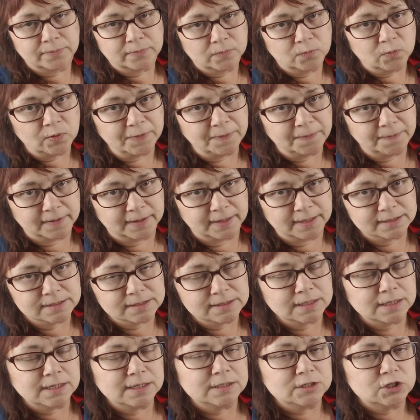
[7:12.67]
with
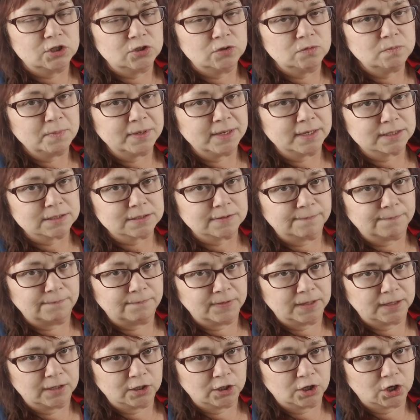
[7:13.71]
this is you mix
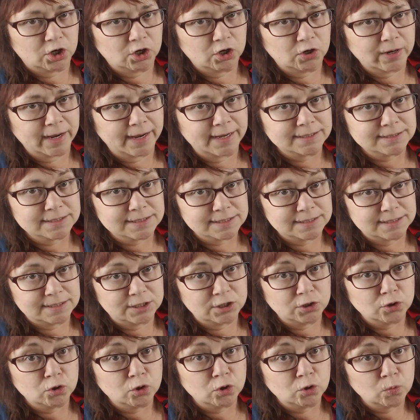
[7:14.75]
vinegar and
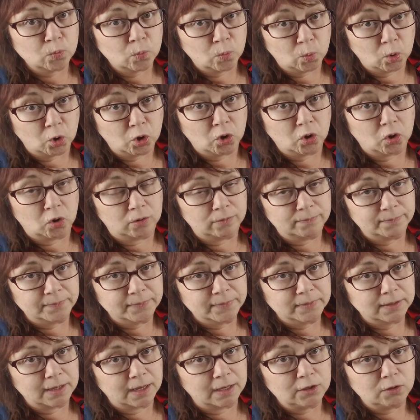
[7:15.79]
steel wool
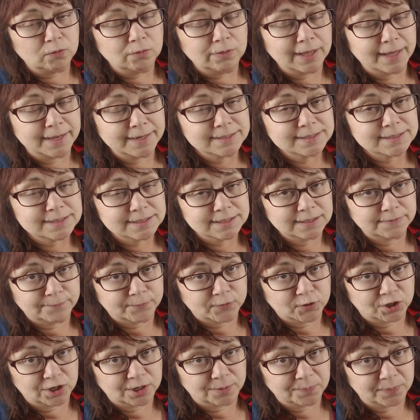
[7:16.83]
and you let it sit
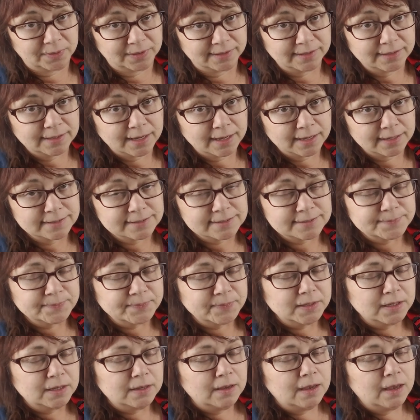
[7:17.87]
for a couple of days.
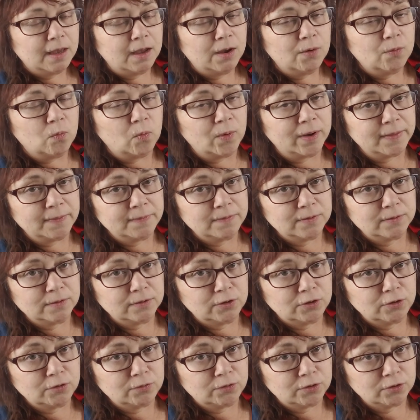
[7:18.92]
When
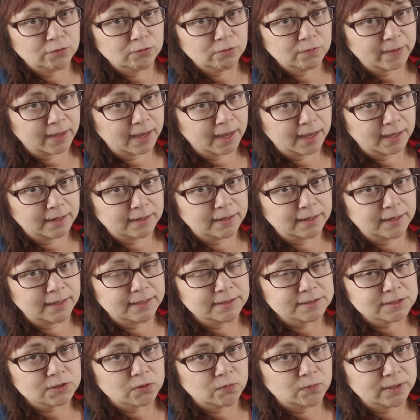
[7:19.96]
you do that,
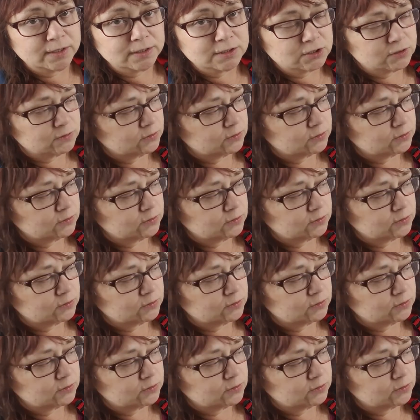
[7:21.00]
it's going to